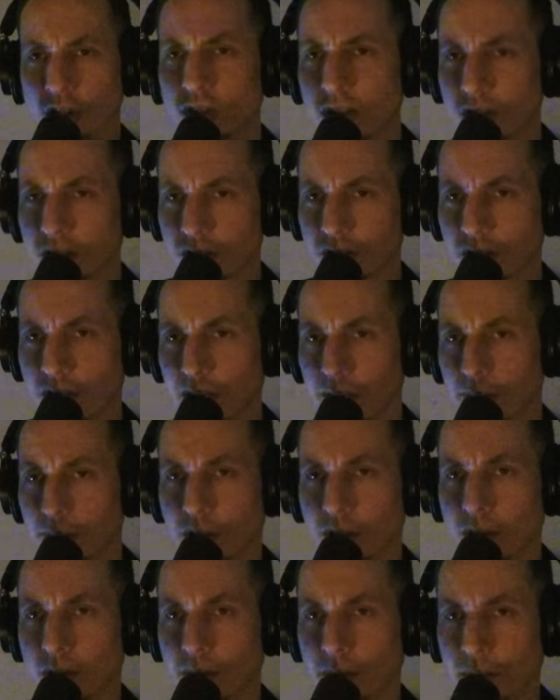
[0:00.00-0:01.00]
describe a little
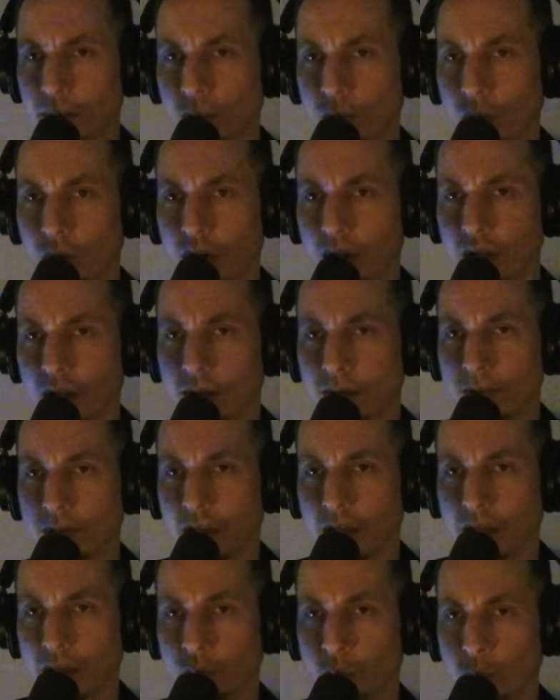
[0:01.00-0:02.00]
bit more of
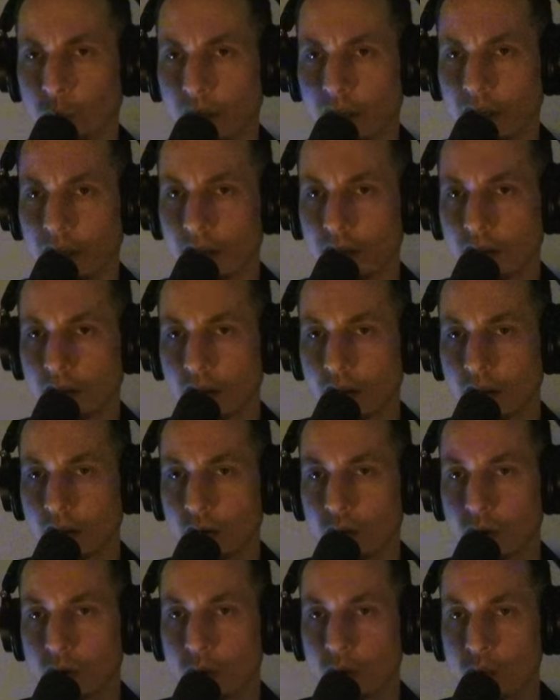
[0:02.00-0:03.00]
like what
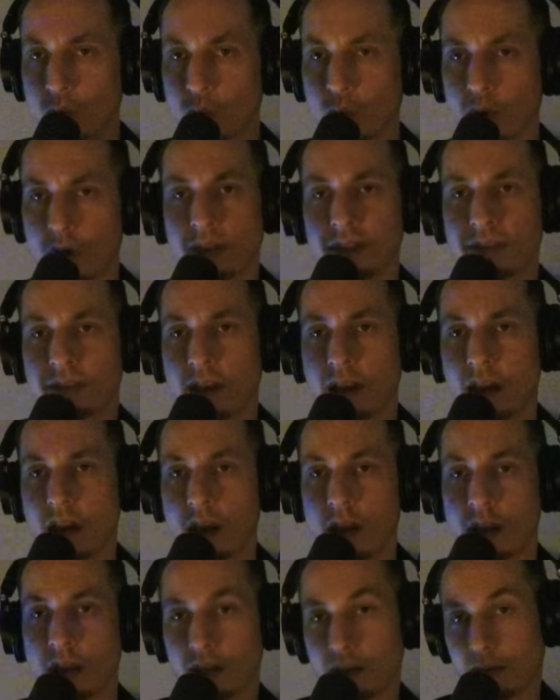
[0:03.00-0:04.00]
what is that
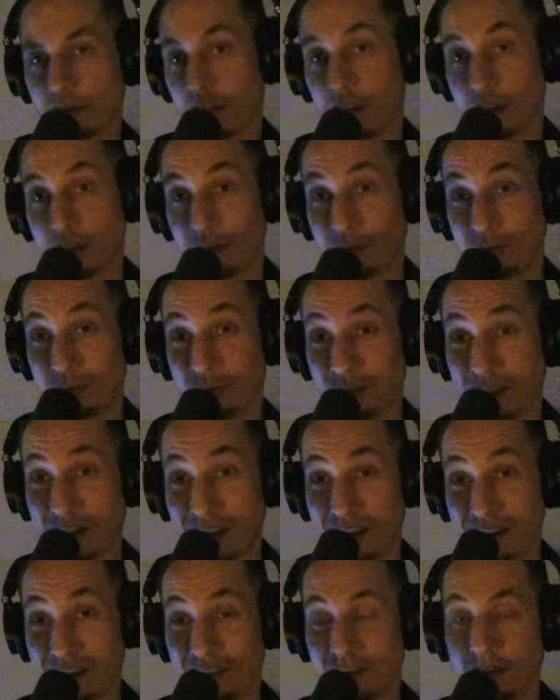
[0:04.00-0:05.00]
if, if you
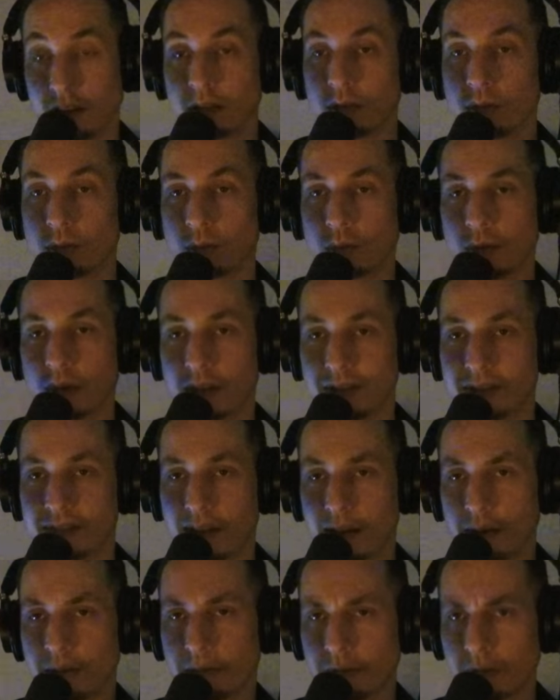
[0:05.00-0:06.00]
can what does that
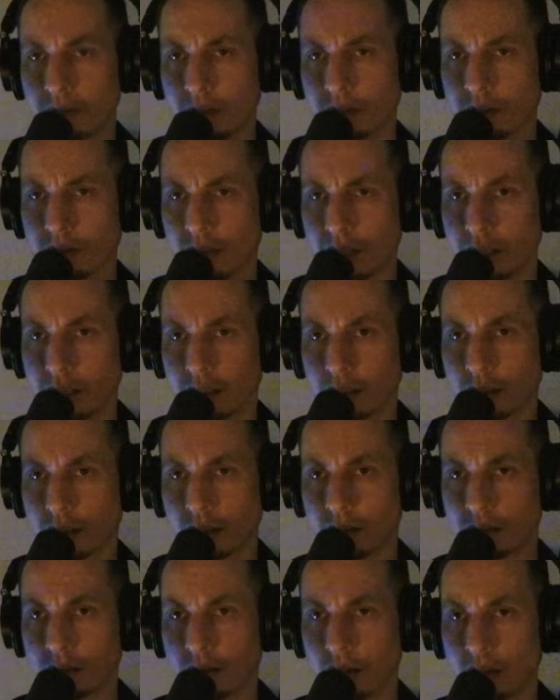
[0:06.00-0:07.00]
feel mm-hmm. like
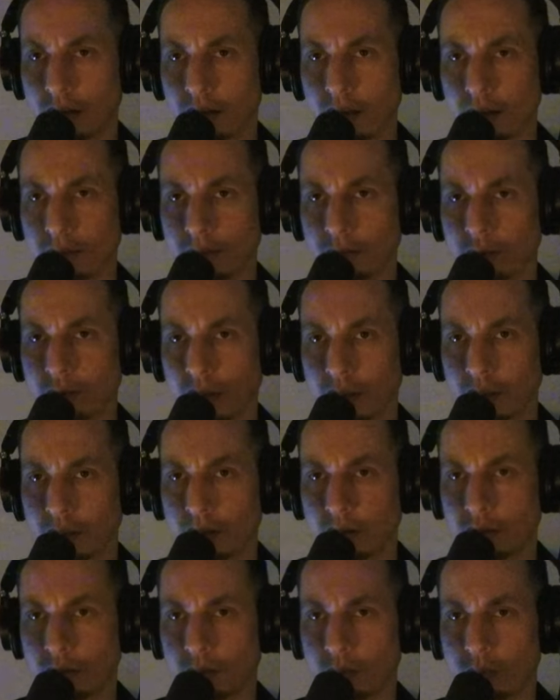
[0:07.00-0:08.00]
the different like
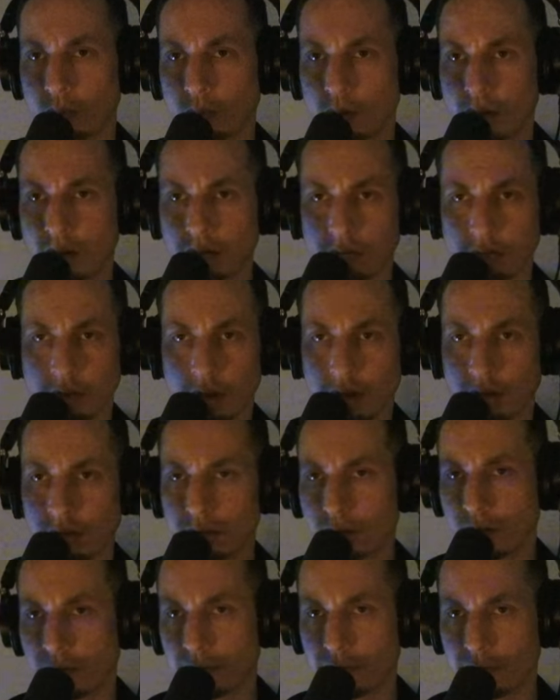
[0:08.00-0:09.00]
when you go to
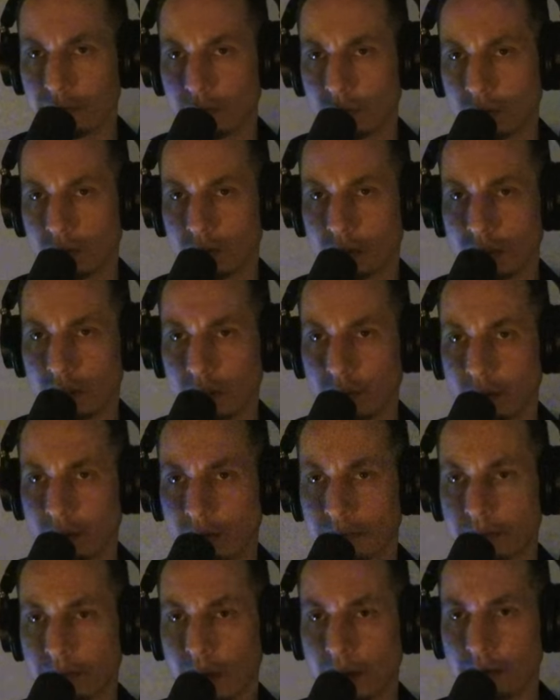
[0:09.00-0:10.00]
4d or
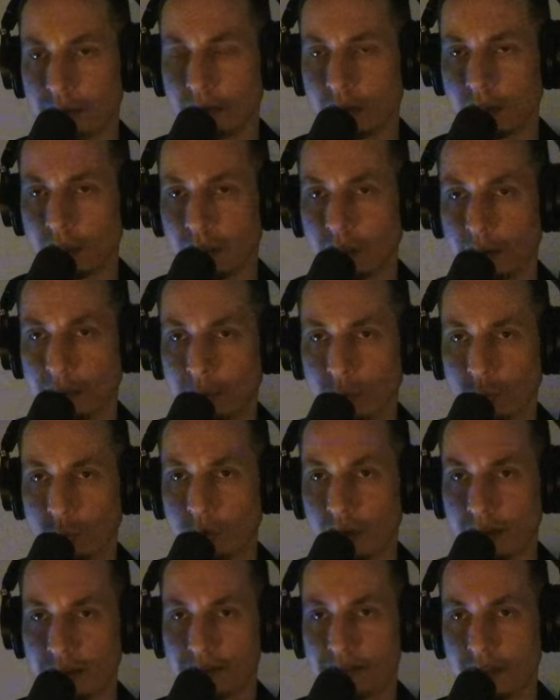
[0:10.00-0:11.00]
5d i mean what
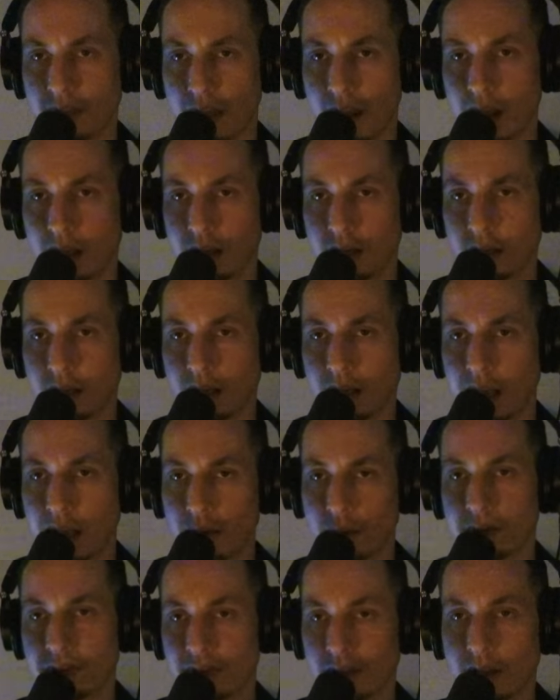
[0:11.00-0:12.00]
is that how
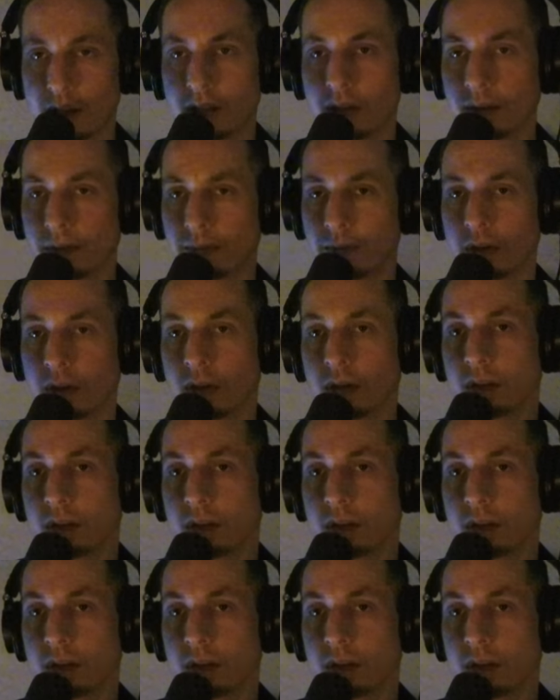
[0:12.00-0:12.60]
is that different